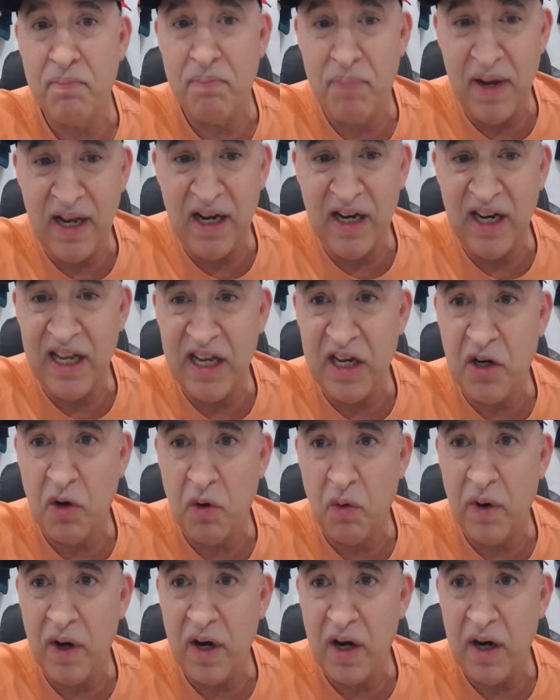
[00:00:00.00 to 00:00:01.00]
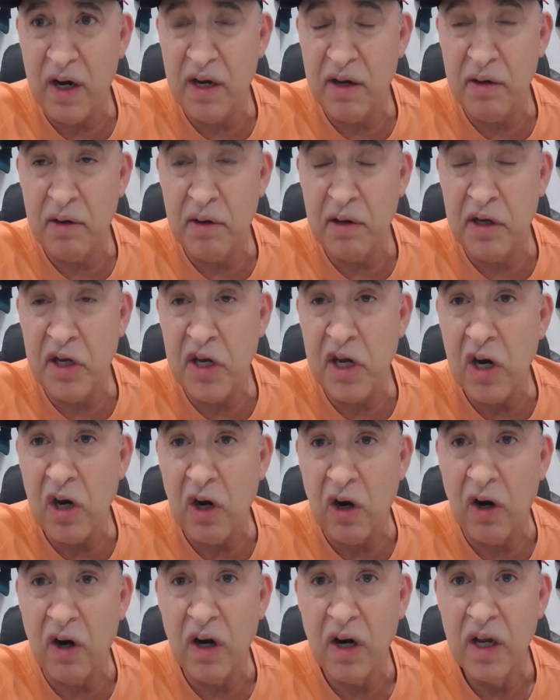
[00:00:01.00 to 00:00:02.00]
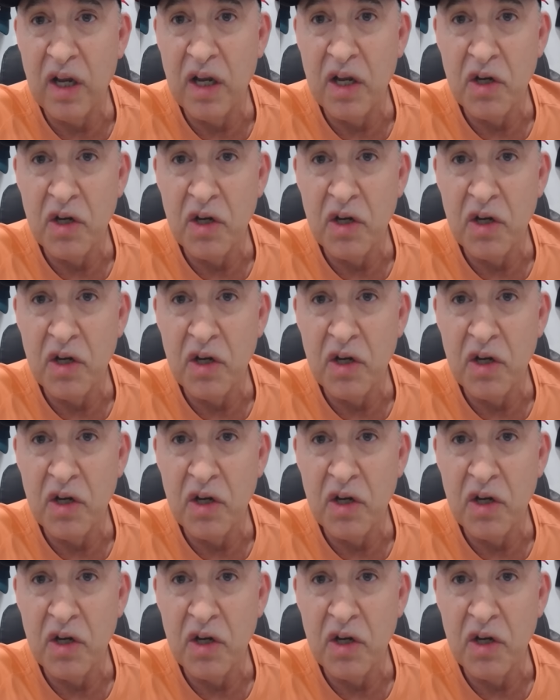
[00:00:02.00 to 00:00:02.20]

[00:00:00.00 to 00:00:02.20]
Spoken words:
big league career year